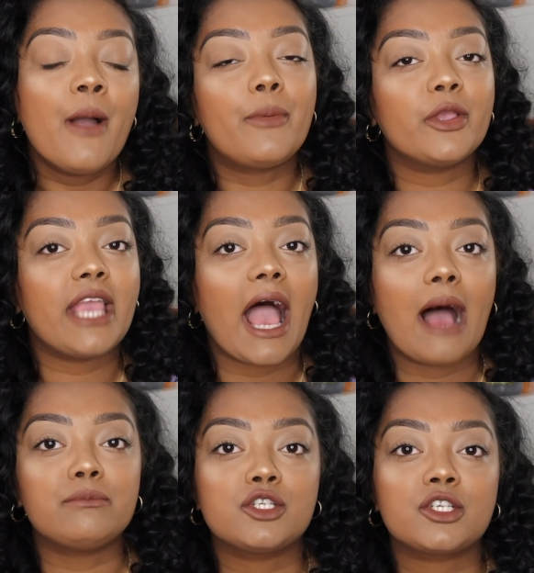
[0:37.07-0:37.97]
But yeah,
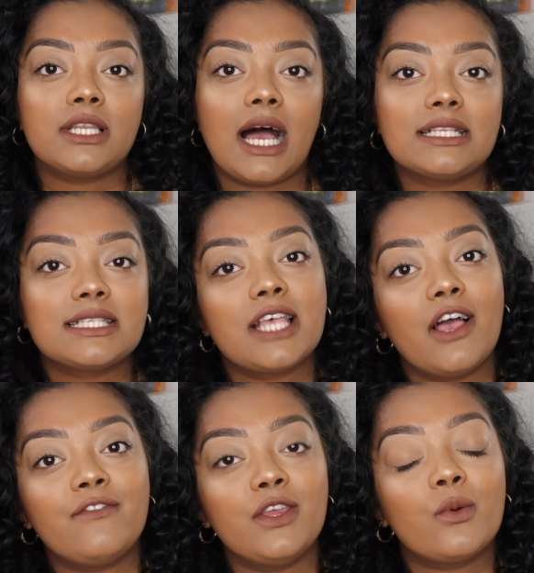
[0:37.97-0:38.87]
I'm just going to answer
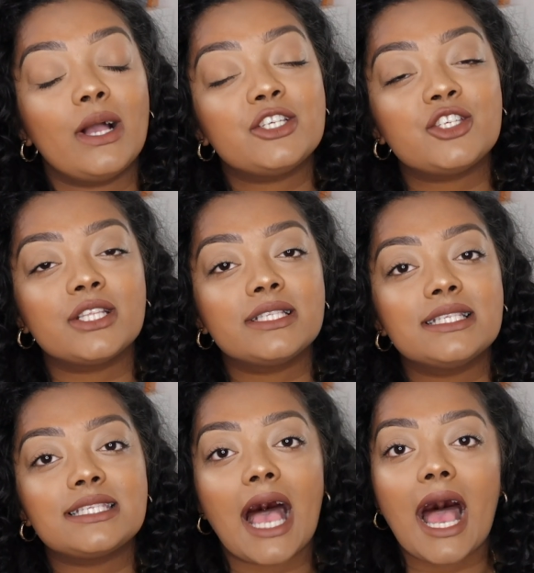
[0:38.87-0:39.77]
a few
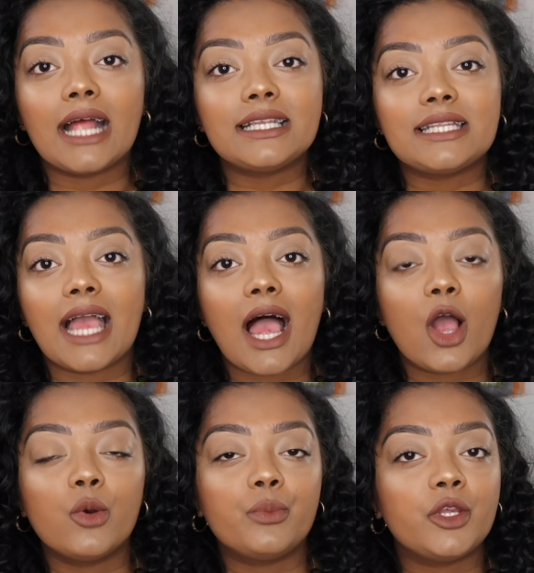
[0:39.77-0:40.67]
questions, and yeah, I
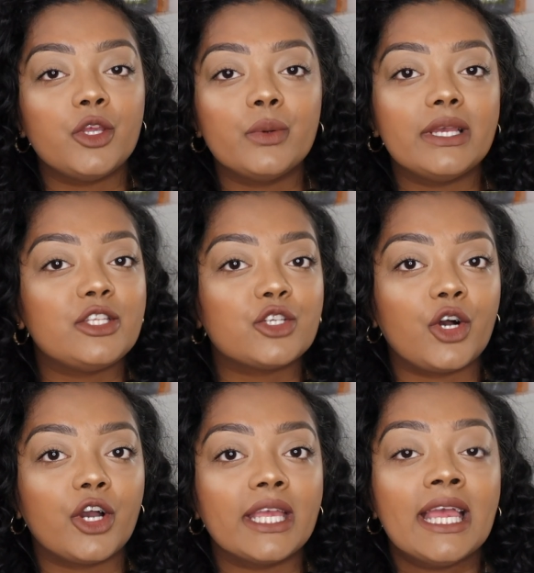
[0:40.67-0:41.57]
hope you
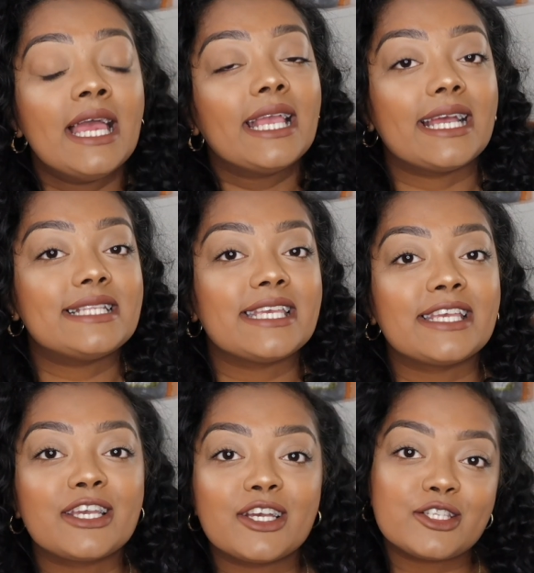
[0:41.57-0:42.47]
enjoy
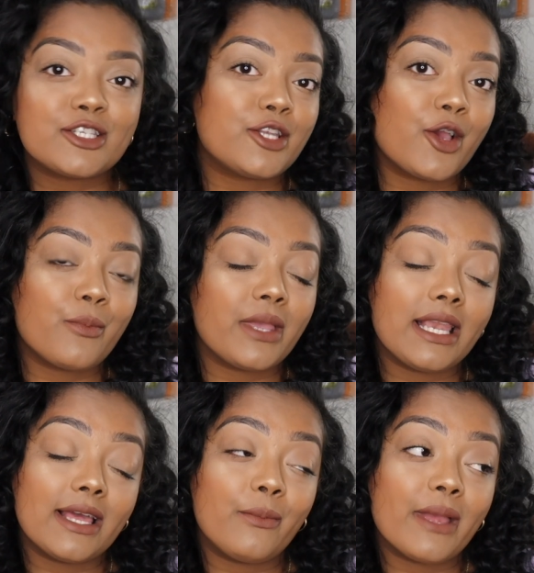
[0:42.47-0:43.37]
getting to know me
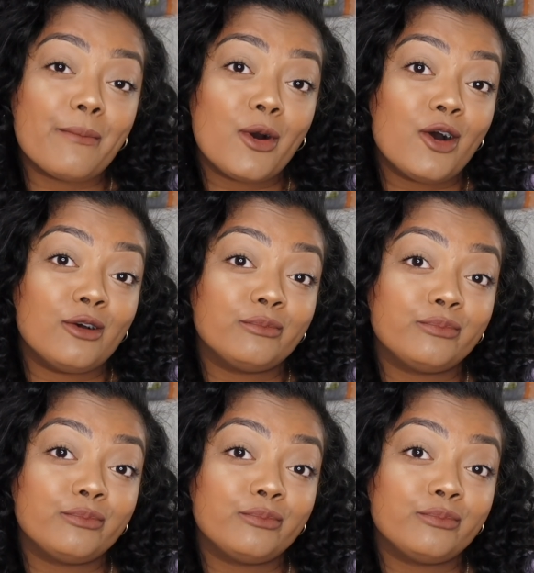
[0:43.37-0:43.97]
a little bit more.